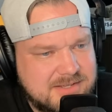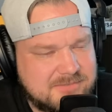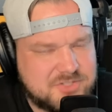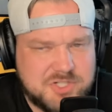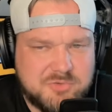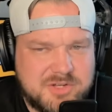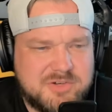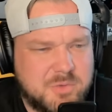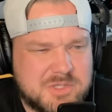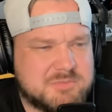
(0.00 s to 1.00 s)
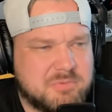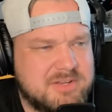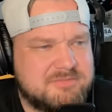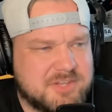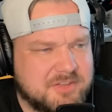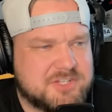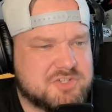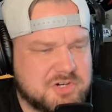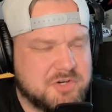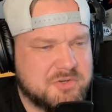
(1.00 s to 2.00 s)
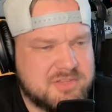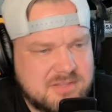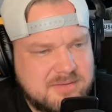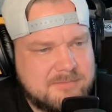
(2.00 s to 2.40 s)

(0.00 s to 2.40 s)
If she really was briefed on the truth,